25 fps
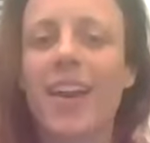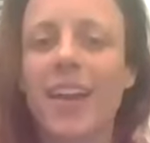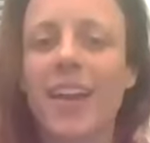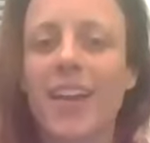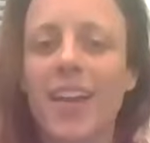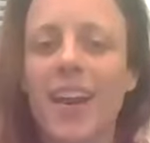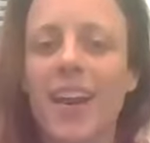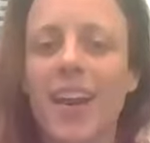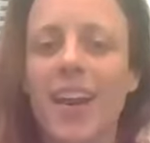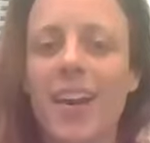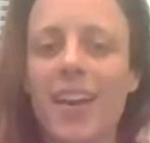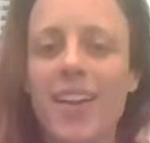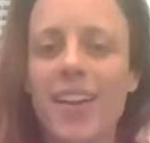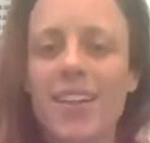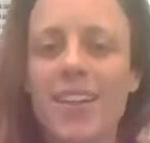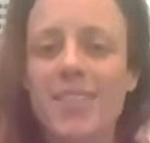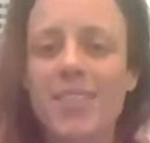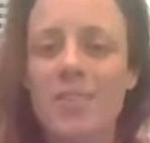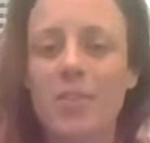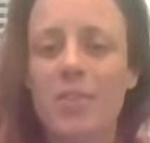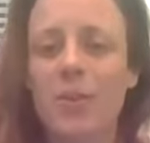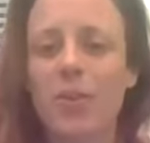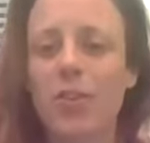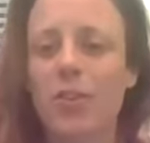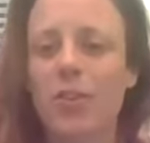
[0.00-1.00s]
Hey
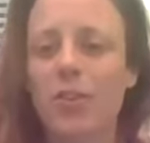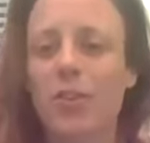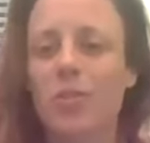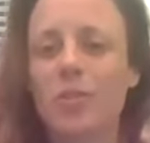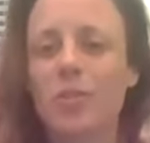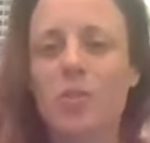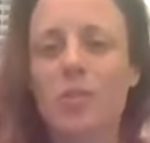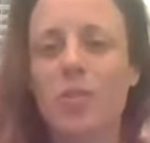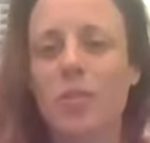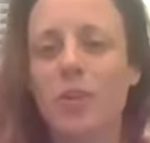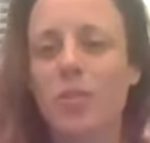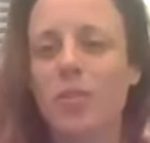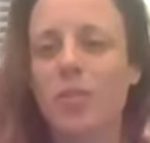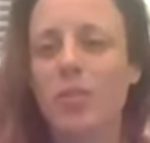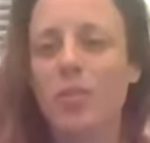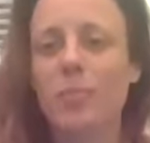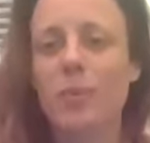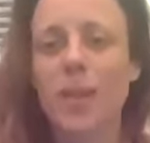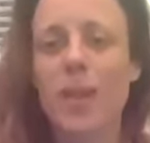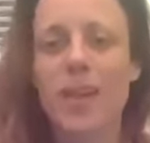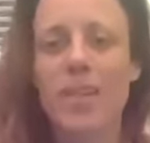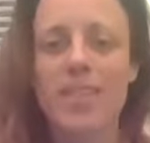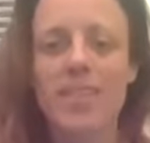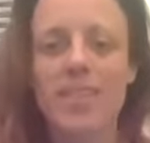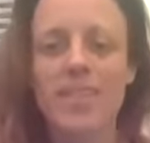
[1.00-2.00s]
guys, welcome to another
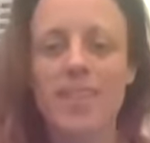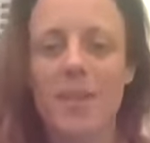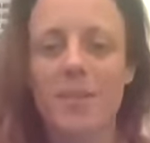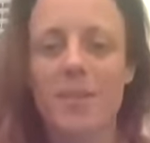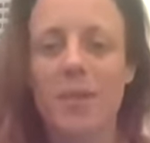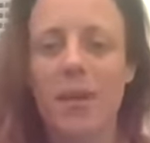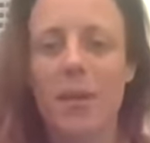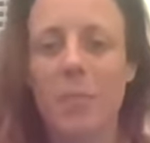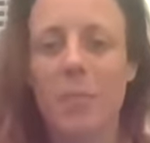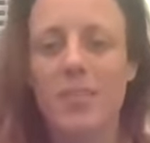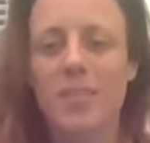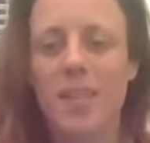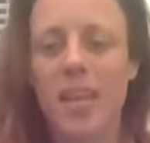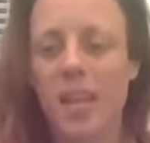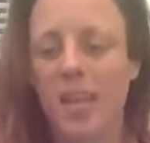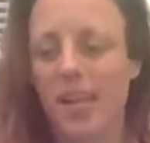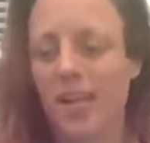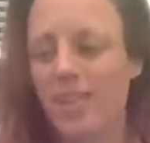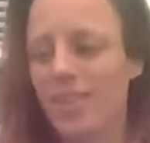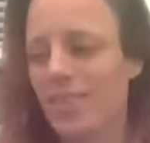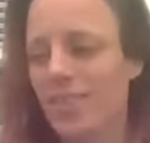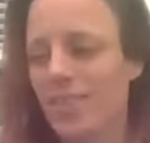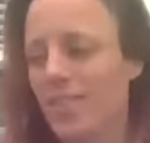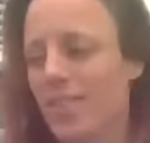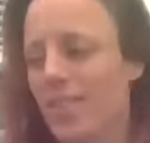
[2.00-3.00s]
BSSM
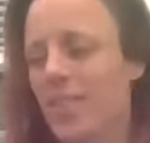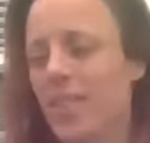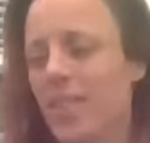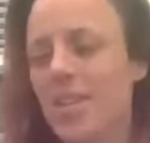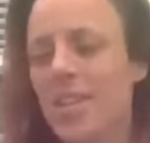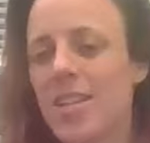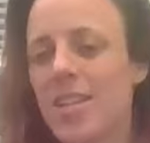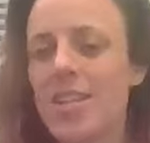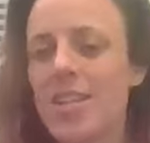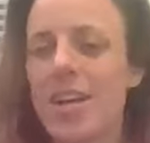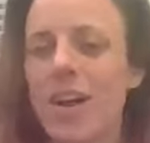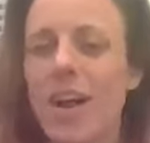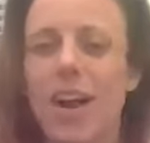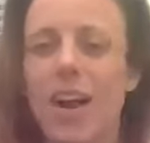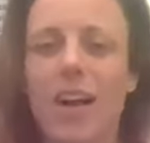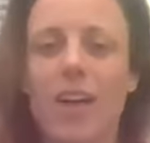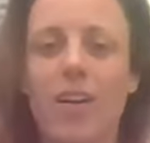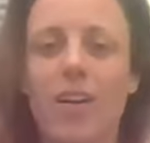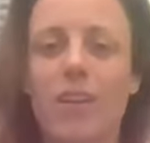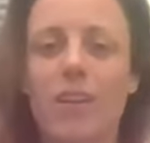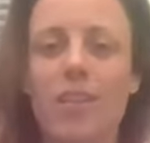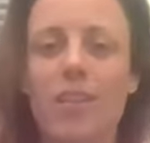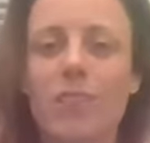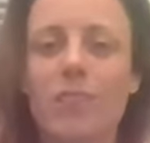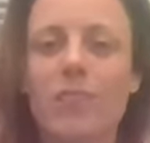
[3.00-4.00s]
update.
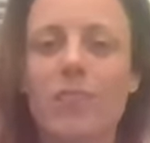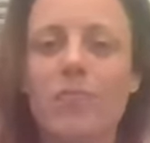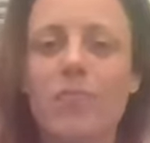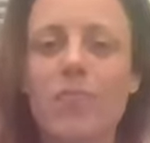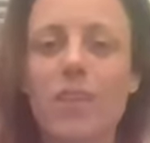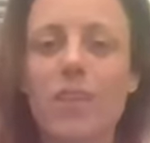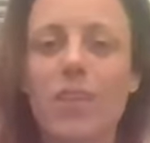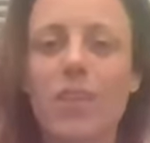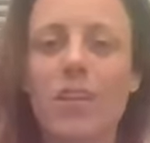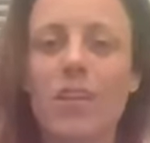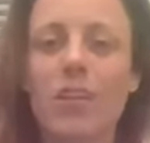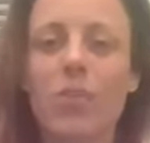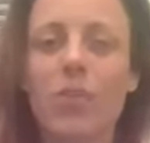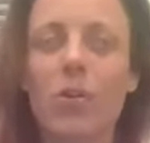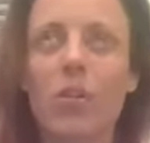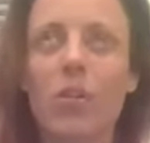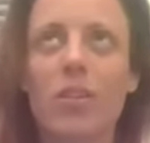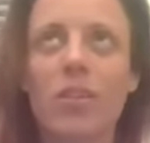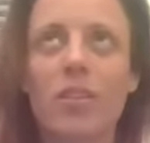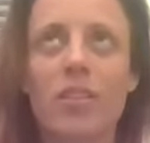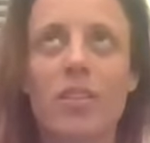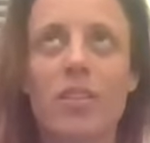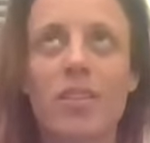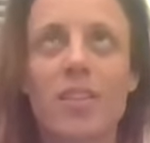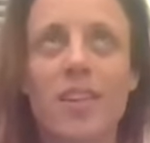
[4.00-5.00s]
Um, One
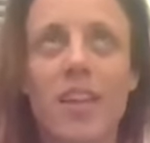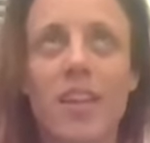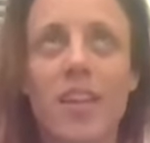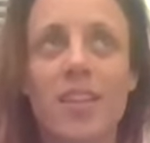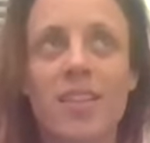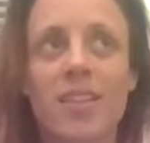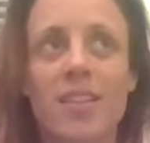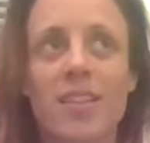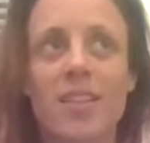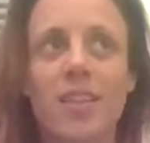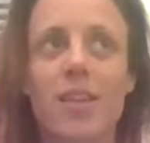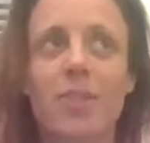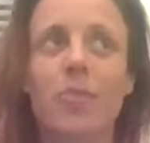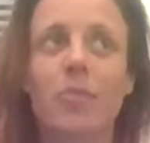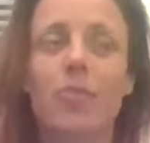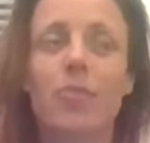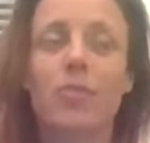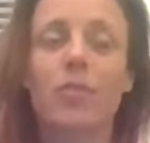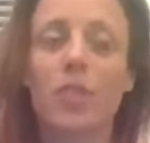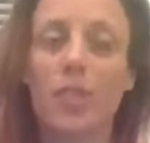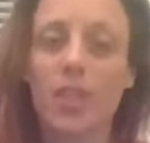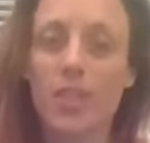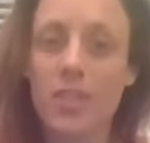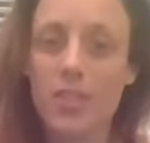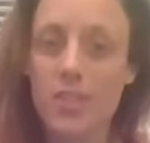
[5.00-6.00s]
of the things that they
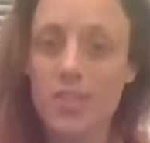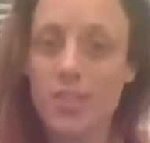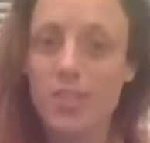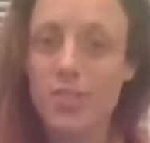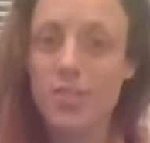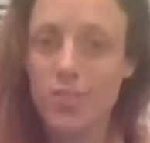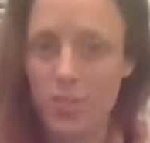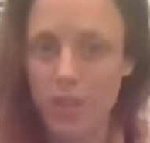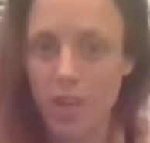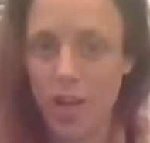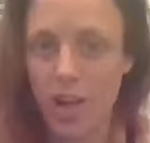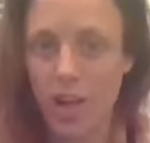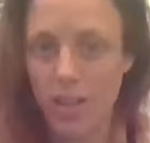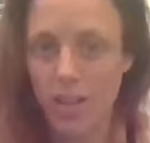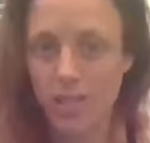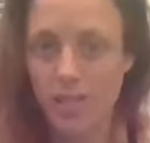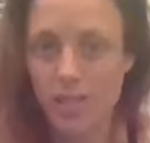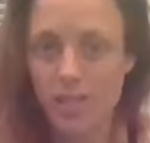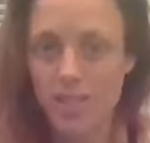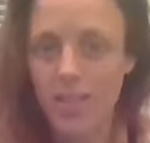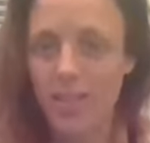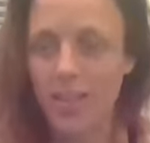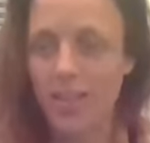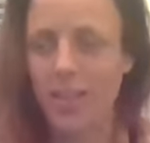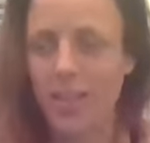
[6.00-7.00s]
really
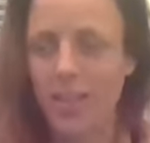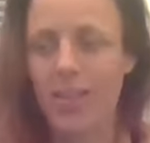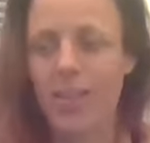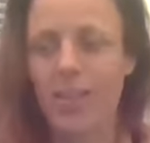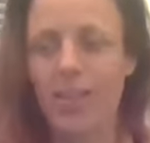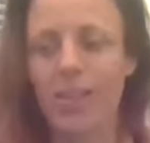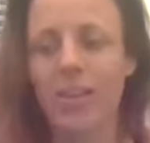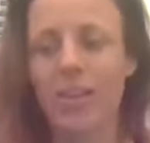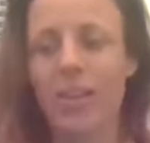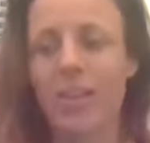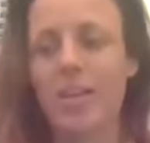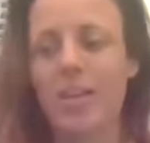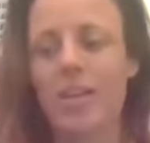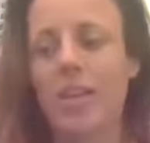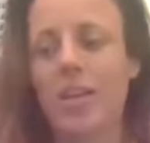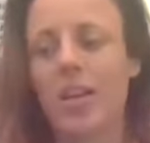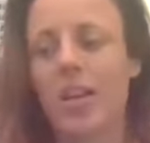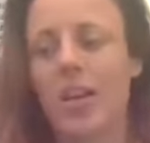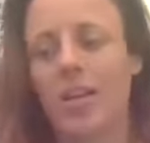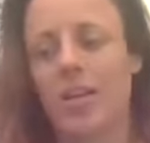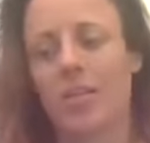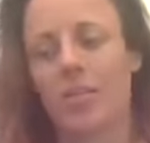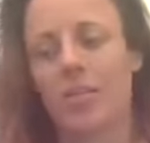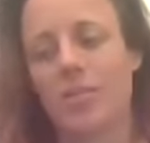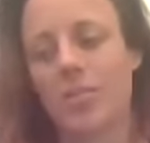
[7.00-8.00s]
stress here
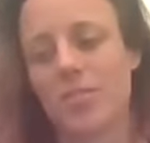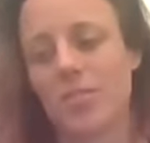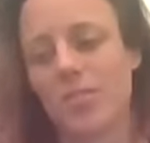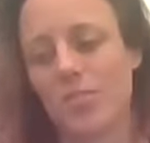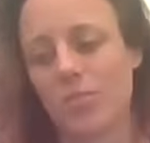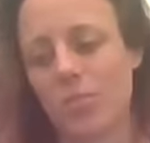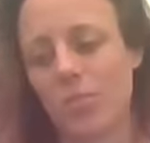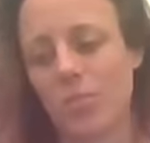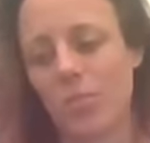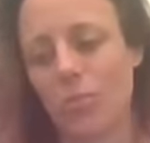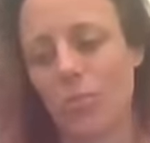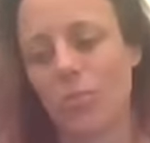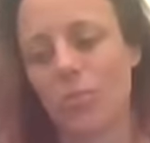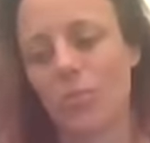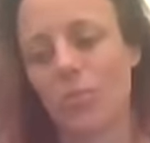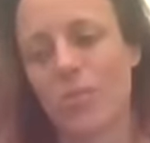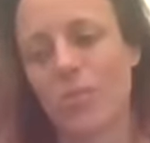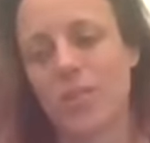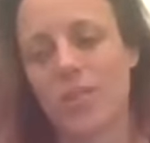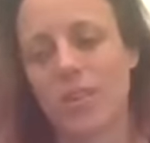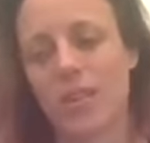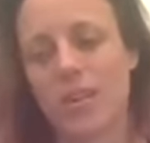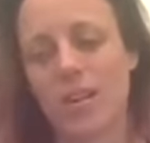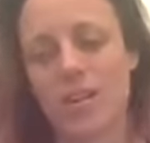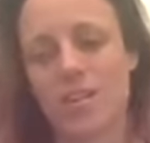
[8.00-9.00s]
in school is
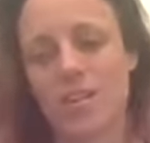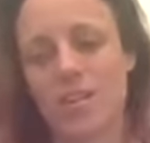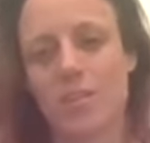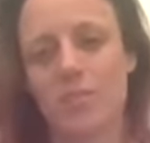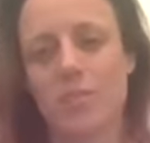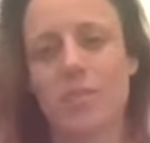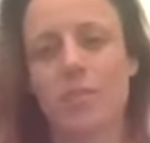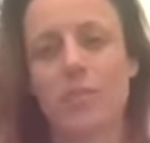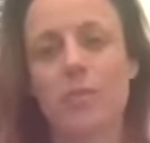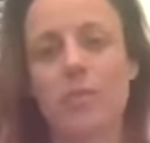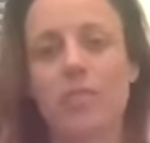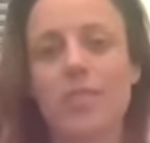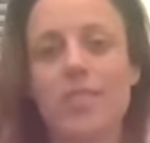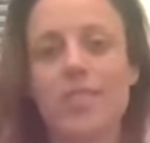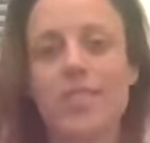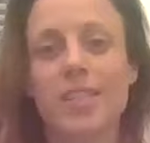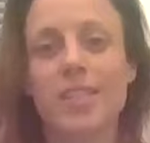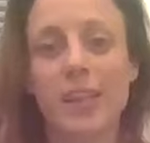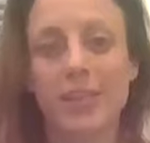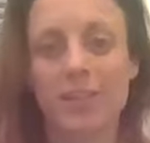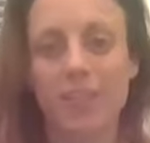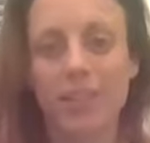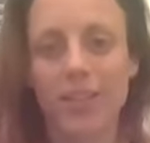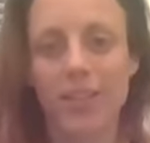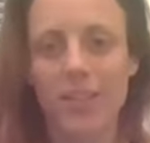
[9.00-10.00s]
the concept of
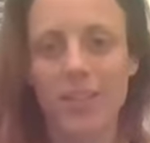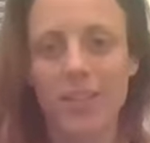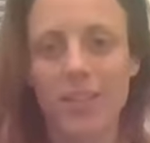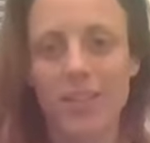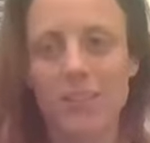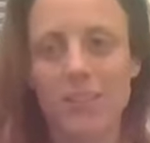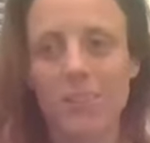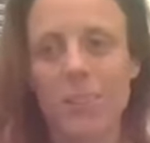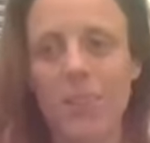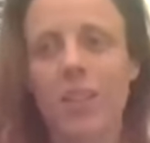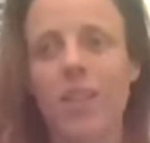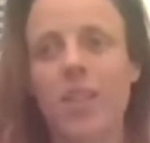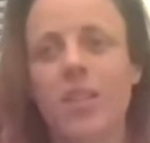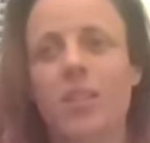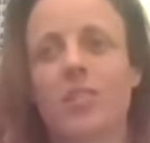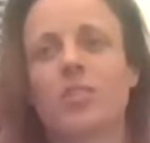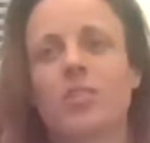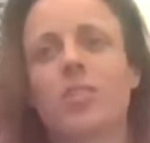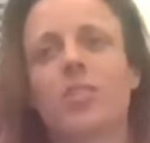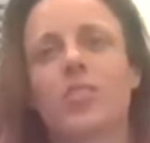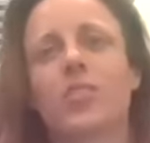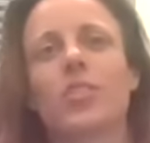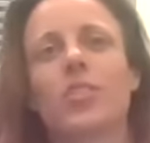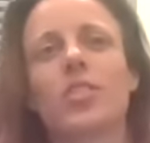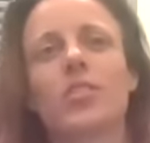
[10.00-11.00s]
receiving,
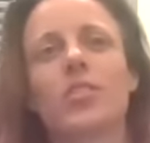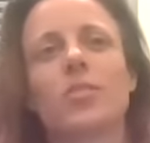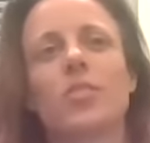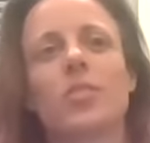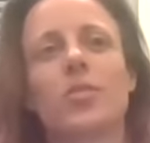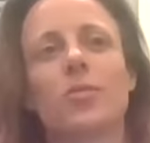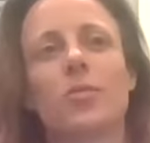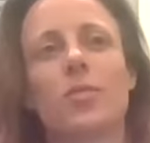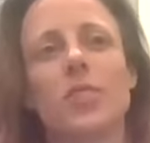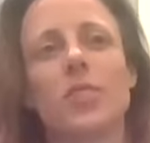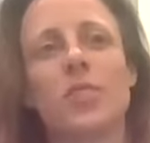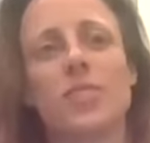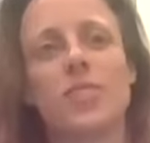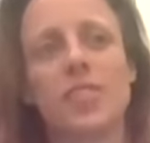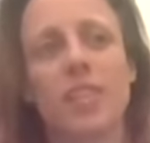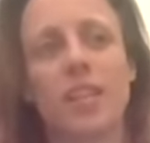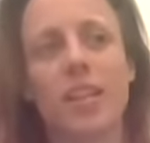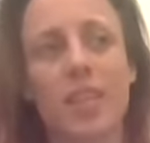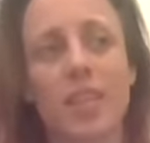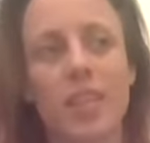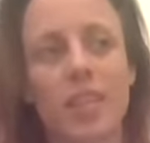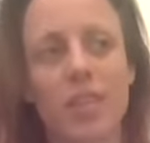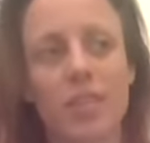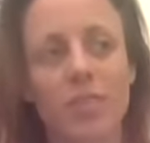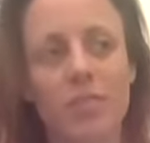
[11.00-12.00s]
learning to
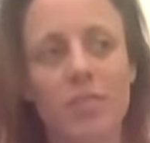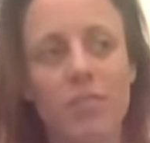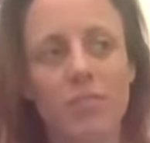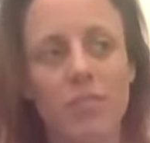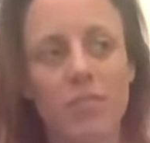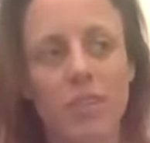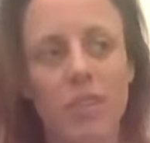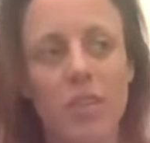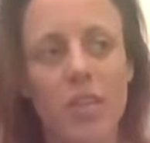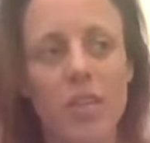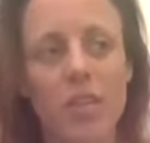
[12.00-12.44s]
receive